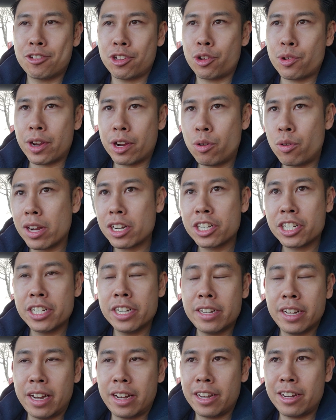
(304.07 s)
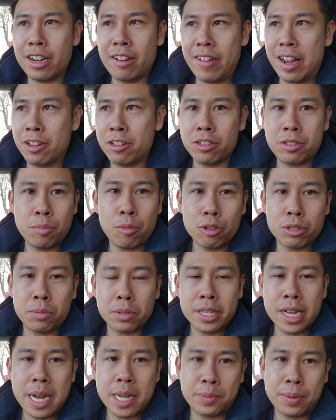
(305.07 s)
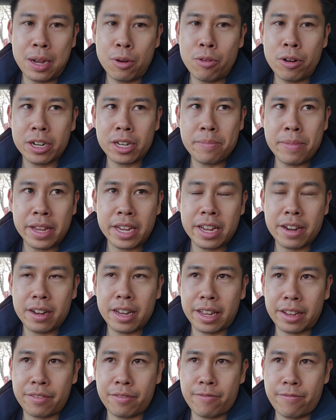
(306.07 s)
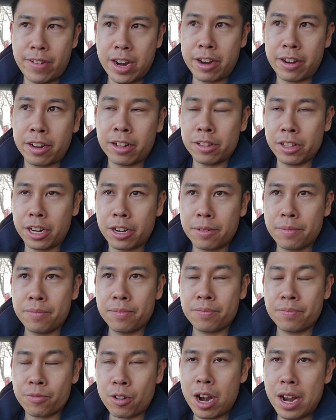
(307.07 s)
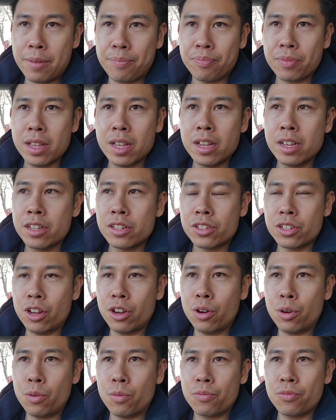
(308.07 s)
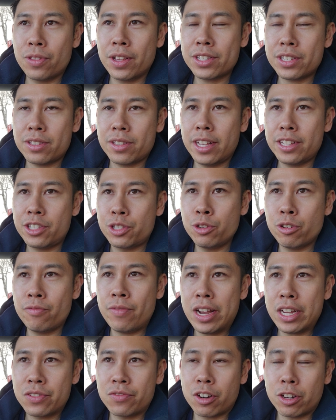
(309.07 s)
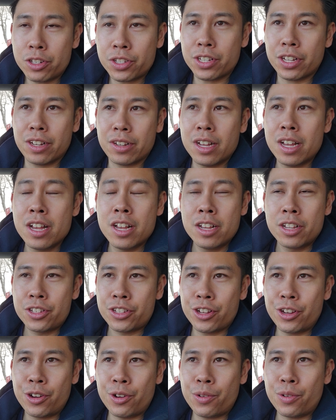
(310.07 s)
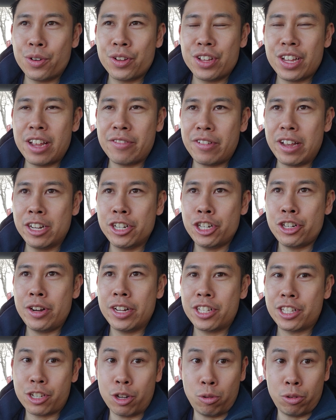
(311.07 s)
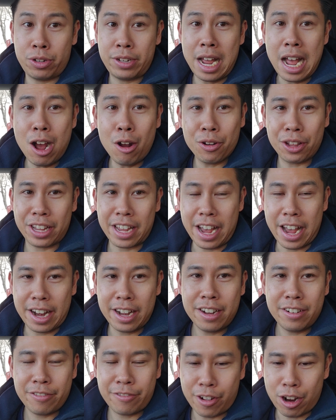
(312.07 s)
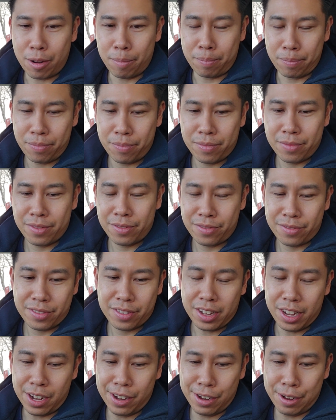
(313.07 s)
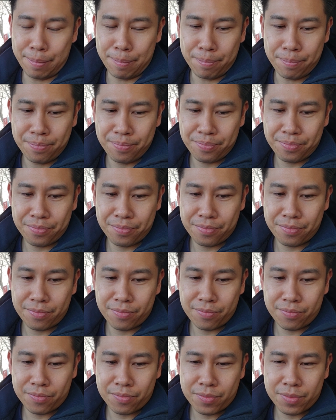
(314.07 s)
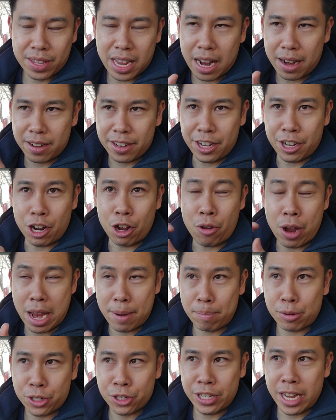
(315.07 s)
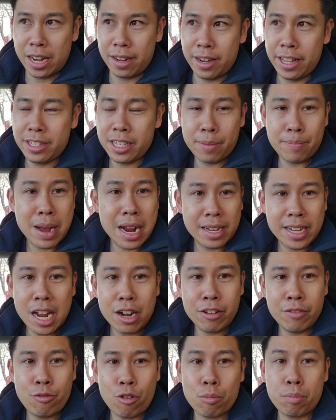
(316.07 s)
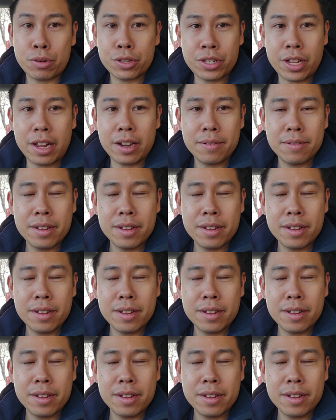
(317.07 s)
a great question, and I've answered this multiple times, but I wanted to make it like very clear, right? So let's do it vice versa. So if interest rates go down again from 8%, let's say back down to 4%,